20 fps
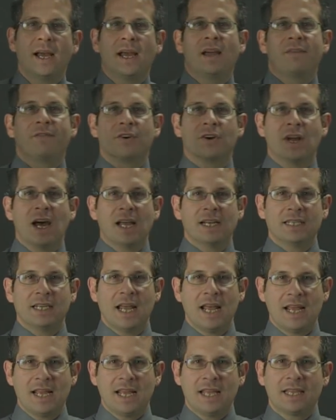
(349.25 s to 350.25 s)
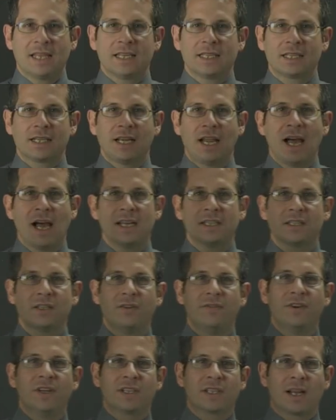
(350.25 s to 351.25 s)
If you're not taking this class and
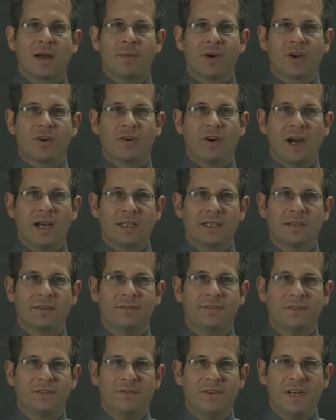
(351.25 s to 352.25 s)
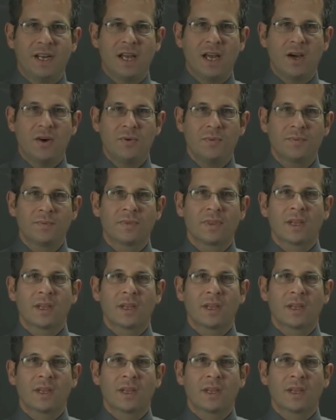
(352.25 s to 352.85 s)
you've just come across this video